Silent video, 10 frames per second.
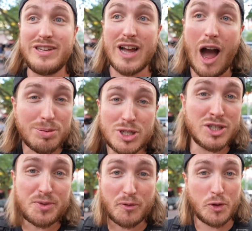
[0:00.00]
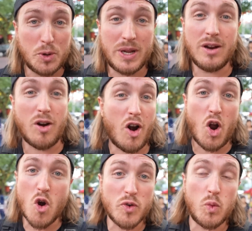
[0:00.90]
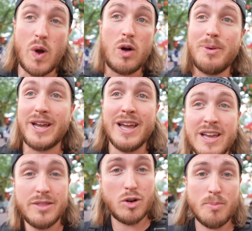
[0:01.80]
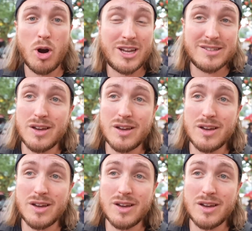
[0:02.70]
options for food here are overwhelming. There are markets